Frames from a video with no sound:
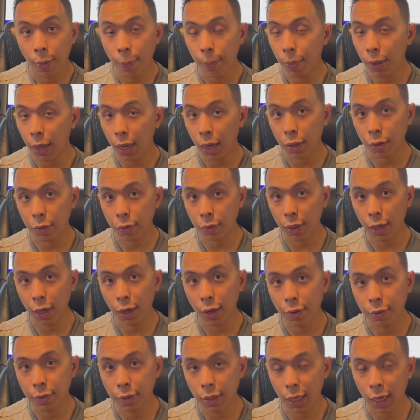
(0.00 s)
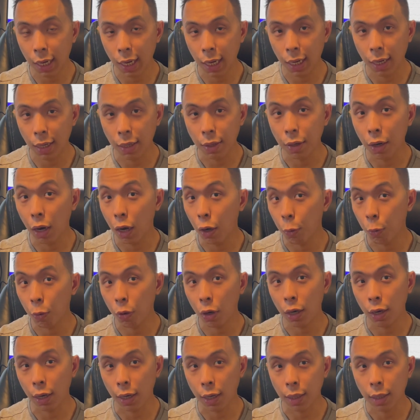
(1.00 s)
background and not
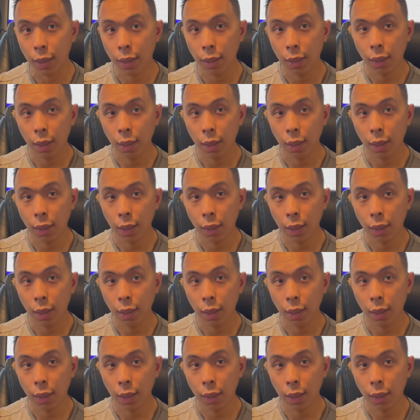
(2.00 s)
running.